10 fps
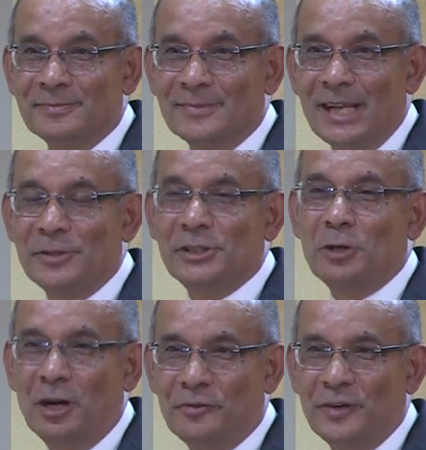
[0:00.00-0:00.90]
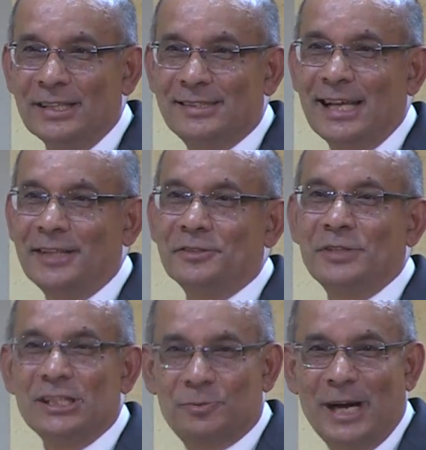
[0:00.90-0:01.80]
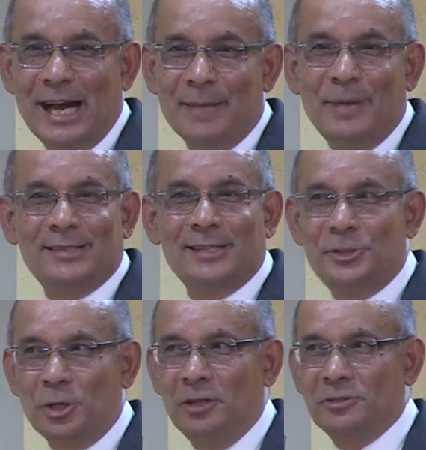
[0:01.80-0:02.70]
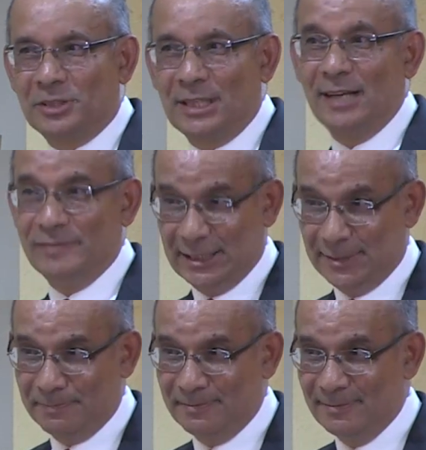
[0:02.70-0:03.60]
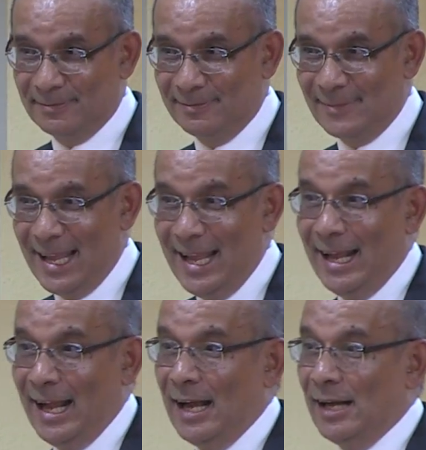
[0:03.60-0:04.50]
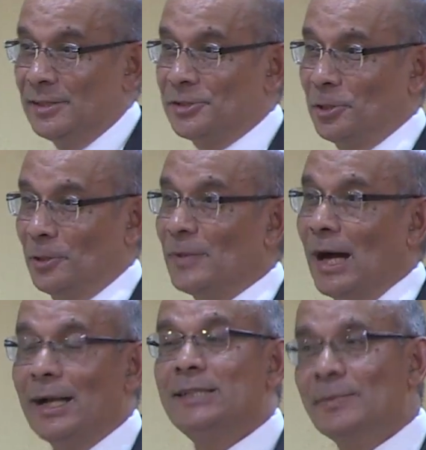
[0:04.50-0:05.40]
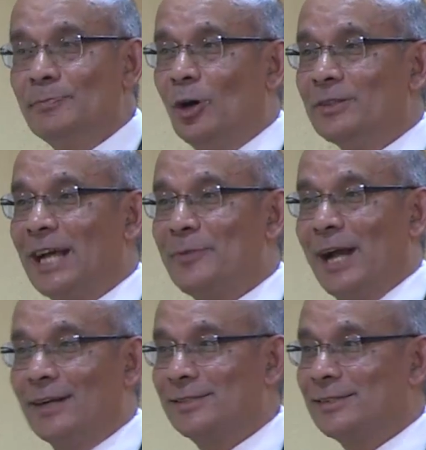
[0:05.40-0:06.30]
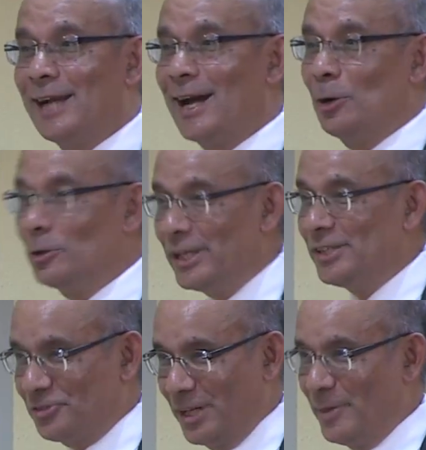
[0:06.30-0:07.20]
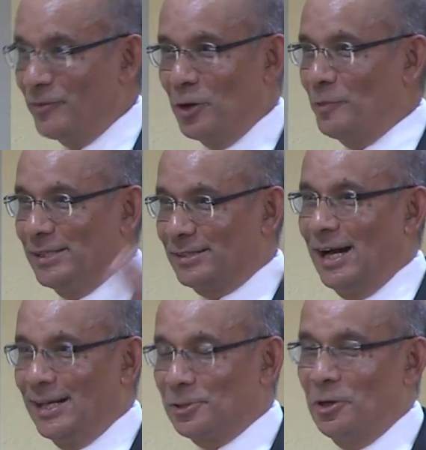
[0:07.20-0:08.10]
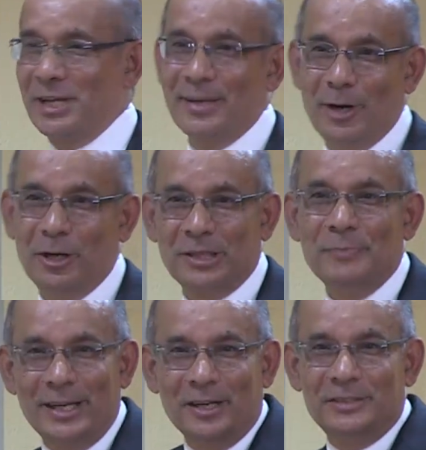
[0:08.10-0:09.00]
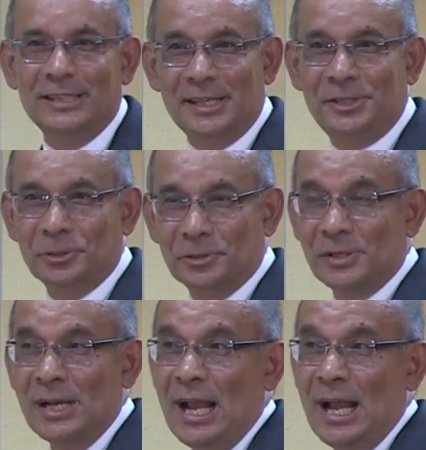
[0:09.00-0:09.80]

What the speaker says: It was a conference that was inspired by Sir John Kotelawala. So it's important that we understand our own history before we start talking about many of these issues.